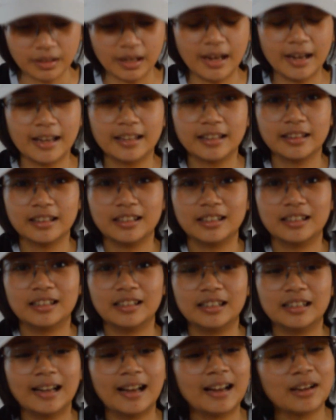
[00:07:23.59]
and
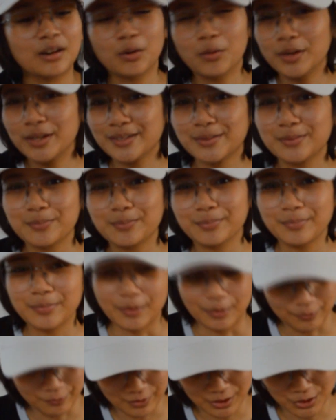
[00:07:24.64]
I always
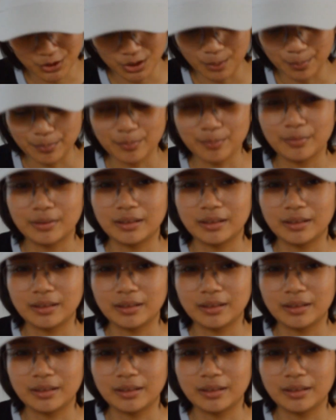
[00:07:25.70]
finish up